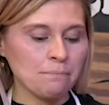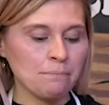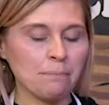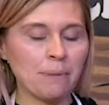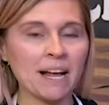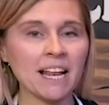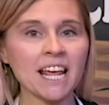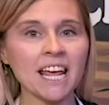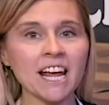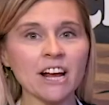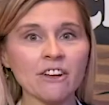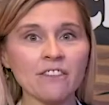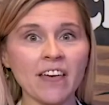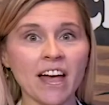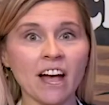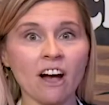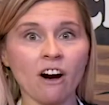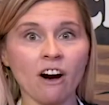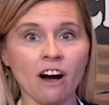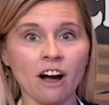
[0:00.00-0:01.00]
But here
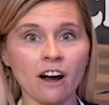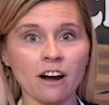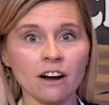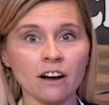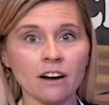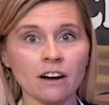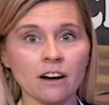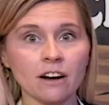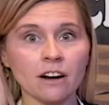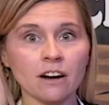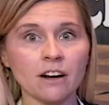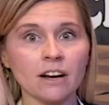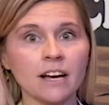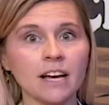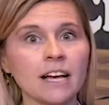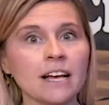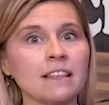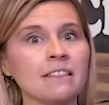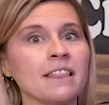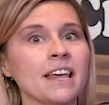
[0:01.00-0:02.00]
they are.
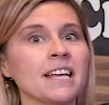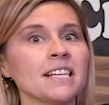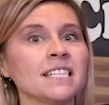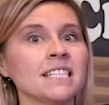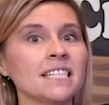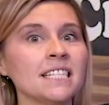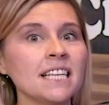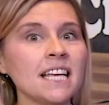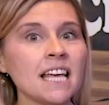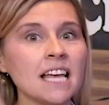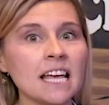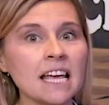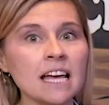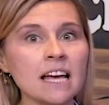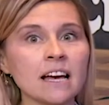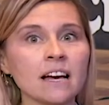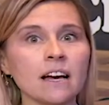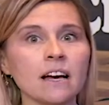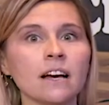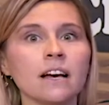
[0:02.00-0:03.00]
They see
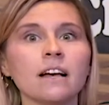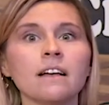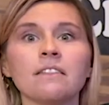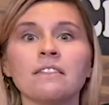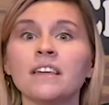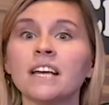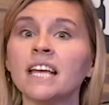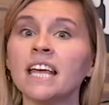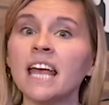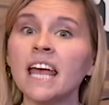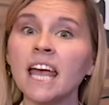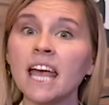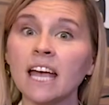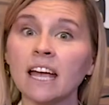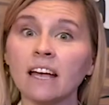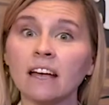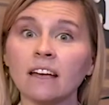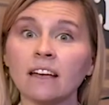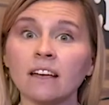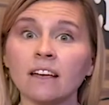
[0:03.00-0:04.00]
the
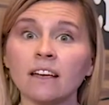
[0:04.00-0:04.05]
king.